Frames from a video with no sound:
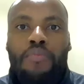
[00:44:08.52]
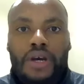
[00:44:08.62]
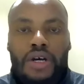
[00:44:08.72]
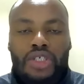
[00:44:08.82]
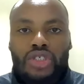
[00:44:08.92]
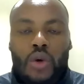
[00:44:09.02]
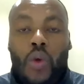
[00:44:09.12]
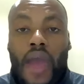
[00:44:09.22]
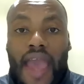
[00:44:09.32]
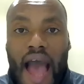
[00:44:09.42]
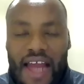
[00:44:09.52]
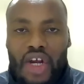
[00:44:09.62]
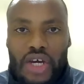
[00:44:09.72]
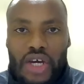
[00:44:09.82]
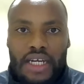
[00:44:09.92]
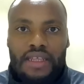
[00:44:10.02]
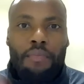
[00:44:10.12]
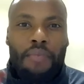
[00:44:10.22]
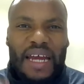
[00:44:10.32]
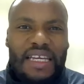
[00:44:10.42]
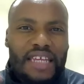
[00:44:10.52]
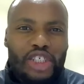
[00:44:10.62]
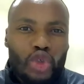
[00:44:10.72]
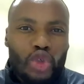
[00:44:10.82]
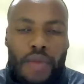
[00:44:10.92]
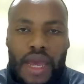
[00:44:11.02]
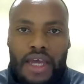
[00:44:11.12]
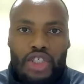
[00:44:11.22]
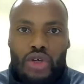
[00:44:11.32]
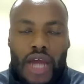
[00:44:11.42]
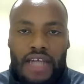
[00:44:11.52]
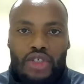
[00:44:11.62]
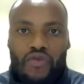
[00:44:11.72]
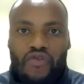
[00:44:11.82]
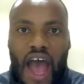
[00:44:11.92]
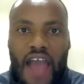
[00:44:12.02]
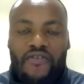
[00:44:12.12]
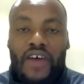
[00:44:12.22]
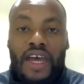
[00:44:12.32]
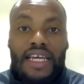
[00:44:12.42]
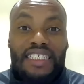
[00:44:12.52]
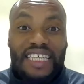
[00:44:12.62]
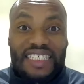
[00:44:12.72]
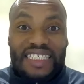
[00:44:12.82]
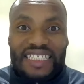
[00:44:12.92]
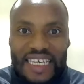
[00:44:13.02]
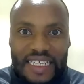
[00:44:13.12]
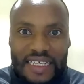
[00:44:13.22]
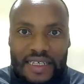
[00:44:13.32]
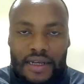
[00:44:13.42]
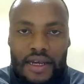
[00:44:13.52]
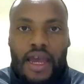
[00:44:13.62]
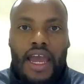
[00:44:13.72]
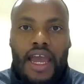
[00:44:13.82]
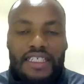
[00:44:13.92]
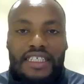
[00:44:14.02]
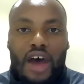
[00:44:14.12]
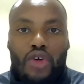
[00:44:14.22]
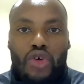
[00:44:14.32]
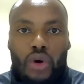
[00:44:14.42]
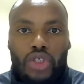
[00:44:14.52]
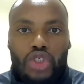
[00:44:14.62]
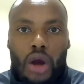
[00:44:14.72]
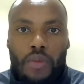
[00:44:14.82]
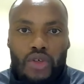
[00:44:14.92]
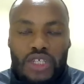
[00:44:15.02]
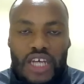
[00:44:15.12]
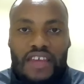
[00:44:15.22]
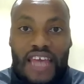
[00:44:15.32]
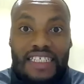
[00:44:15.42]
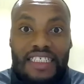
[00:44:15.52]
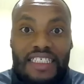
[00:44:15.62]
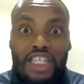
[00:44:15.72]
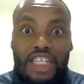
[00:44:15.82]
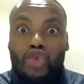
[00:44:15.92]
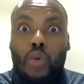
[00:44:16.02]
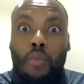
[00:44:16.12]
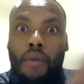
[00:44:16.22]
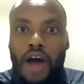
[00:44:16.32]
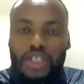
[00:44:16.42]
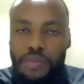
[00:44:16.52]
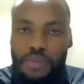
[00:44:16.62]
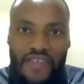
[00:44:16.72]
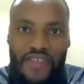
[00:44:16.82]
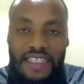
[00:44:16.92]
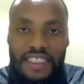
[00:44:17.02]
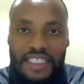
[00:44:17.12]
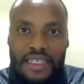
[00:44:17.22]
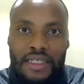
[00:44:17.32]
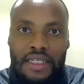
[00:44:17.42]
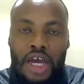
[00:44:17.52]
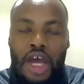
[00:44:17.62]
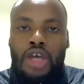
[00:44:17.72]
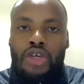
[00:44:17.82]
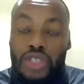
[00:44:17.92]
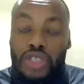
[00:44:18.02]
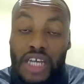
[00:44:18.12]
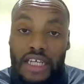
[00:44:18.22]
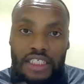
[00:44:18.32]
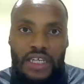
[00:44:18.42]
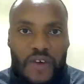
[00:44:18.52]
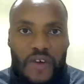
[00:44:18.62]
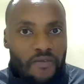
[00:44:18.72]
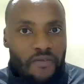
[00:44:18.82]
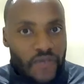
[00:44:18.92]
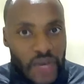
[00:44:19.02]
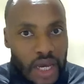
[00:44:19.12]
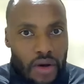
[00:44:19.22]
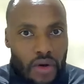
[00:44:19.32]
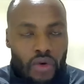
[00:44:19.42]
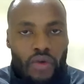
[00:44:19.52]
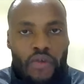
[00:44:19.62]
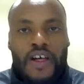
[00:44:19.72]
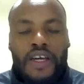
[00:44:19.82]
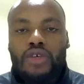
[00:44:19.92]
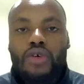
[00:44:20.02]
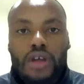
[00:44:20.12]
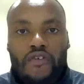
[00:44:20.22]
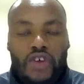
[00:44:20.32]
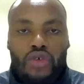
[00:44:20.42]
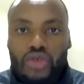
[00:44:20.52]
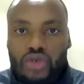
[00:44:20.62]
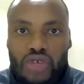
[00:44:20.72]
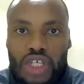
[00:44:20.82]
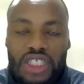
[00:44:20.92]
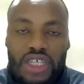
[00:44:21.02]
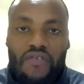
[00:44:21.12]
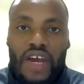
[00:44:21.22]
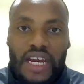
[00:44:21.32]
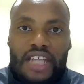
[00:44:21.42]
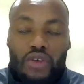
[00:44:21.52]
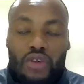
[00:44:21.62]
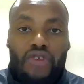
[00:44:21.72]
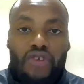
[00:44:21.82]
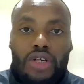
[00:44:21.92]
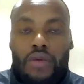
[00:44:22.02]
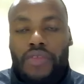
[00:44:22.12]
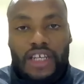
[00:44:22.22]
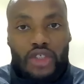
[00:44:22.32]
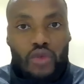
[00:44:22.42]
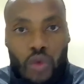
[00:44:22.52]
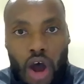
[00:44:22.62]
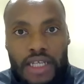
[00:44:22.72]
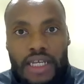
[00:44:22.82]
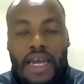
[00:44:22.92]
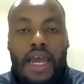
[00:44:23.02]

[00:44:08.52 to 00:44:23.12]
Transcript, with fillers: Because the way I look at it, the money that you make at your nine to five is a seed. And it's now your job to take that seed, to multiply that seed using a different vehicle in order for you to reach the financial freedom that you want.